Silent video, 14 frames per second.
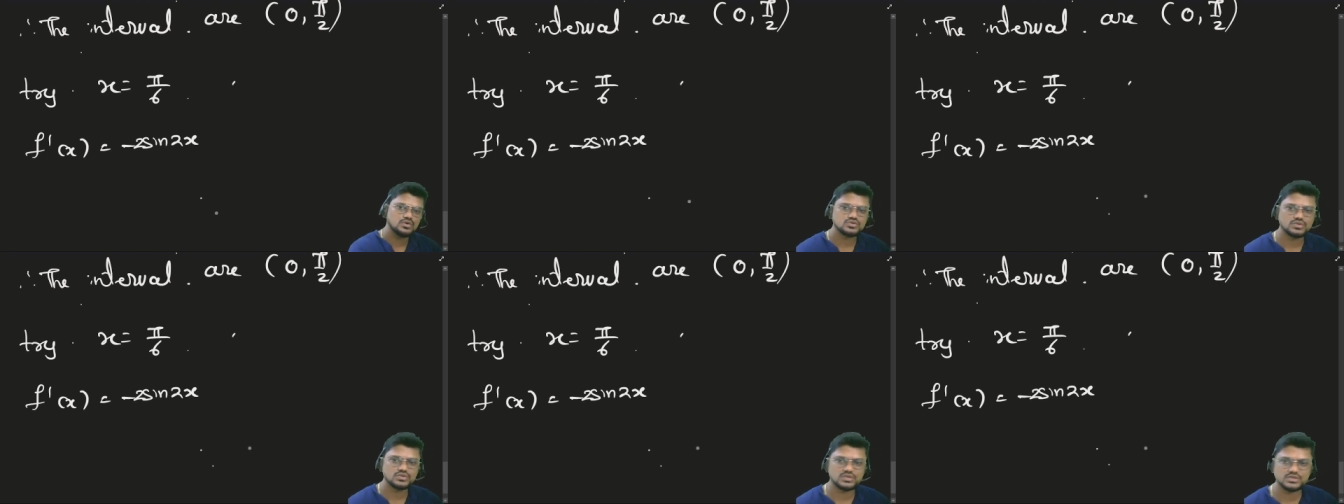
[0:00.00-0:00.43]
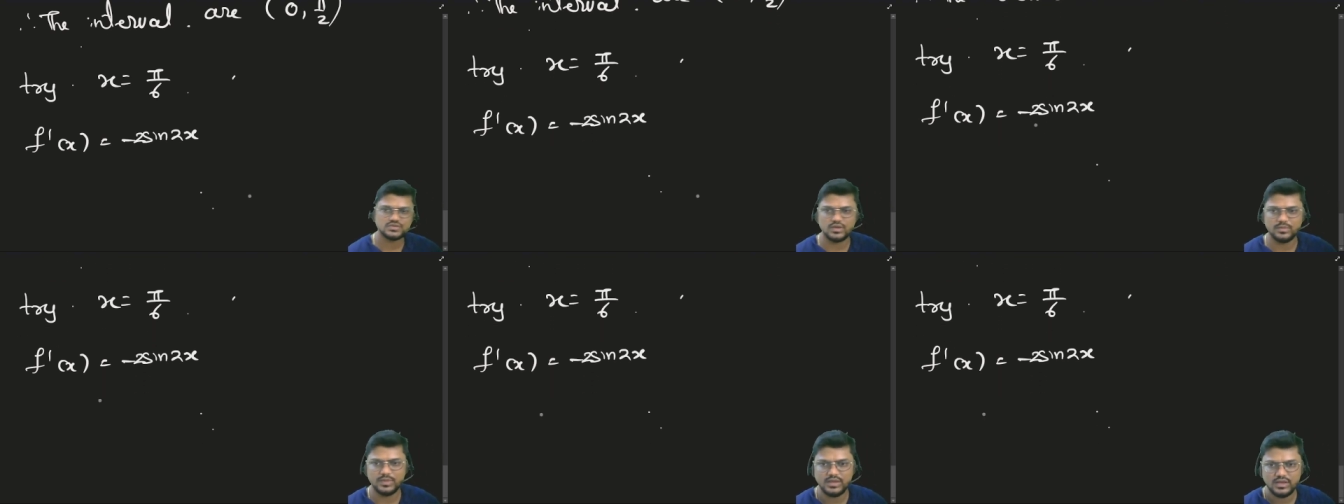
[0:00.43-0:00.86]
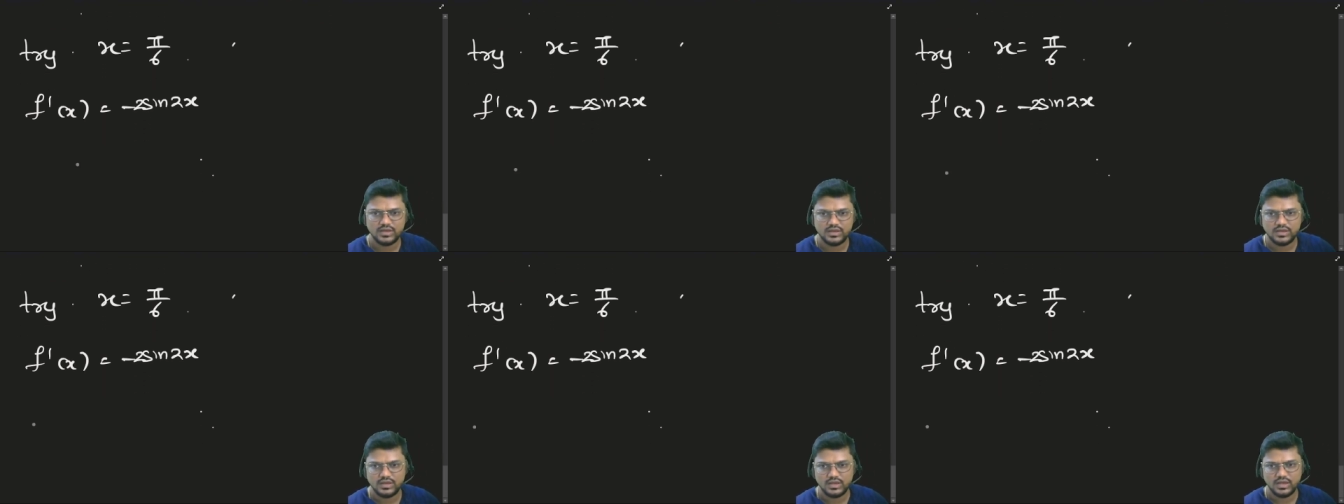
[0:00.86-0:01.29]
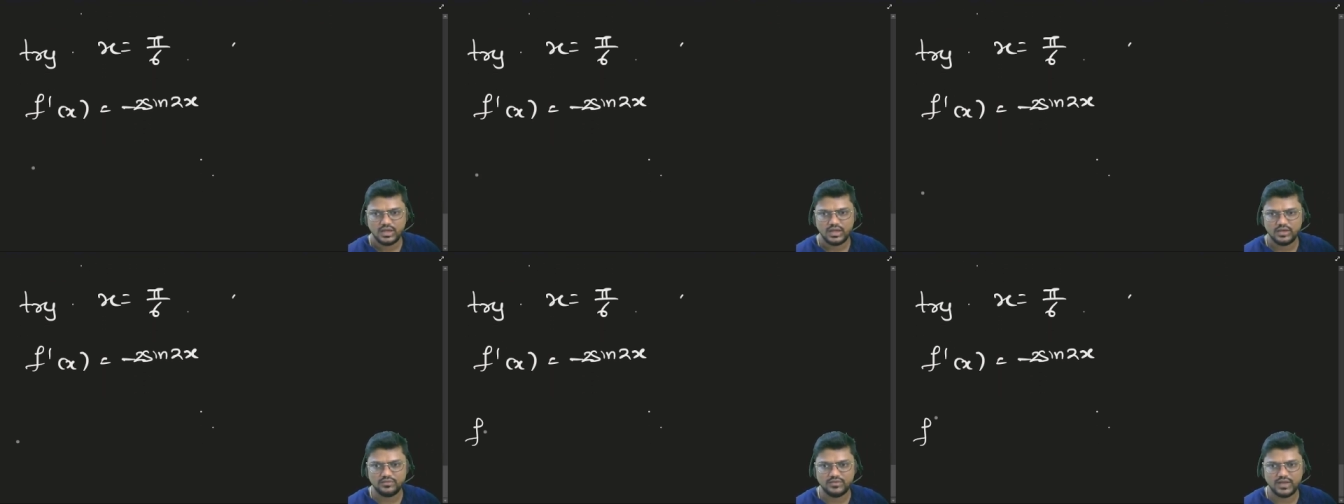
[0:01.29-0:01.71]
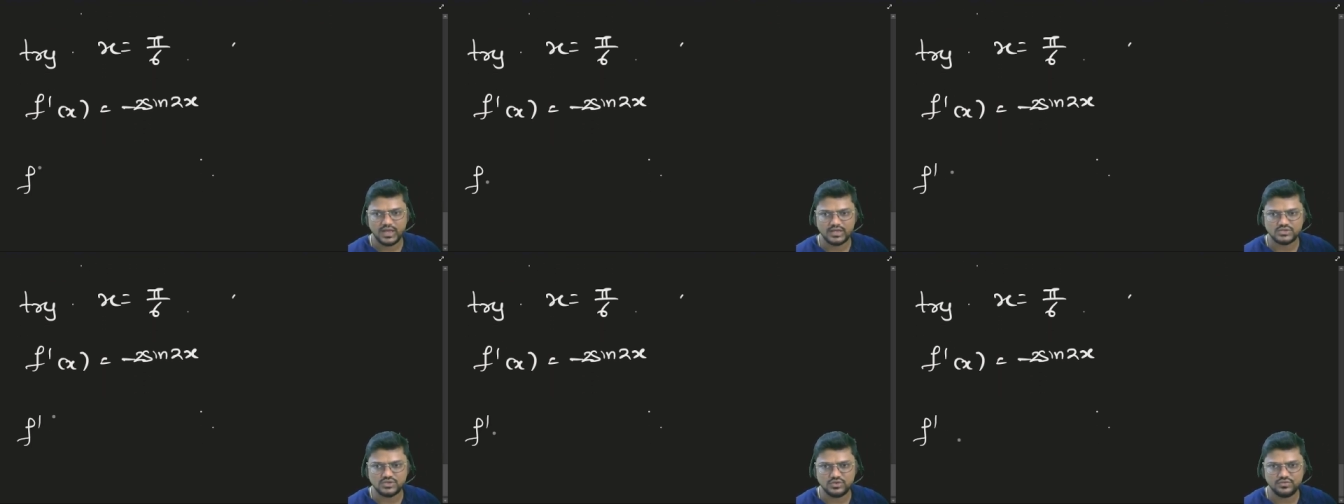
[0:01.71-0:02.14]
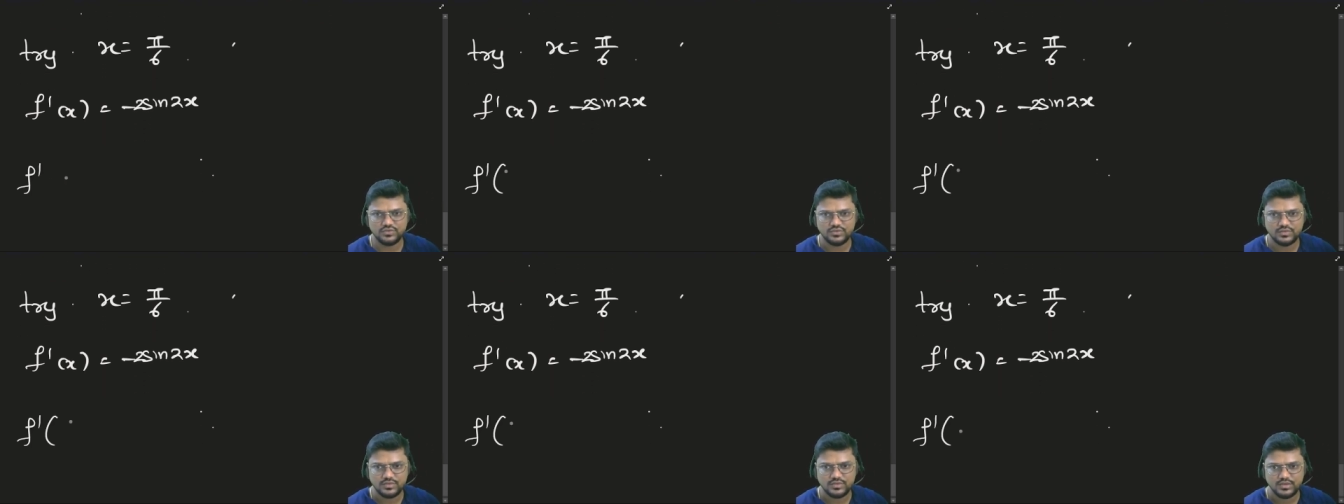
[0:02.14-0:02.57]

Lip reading: So this will be f dash of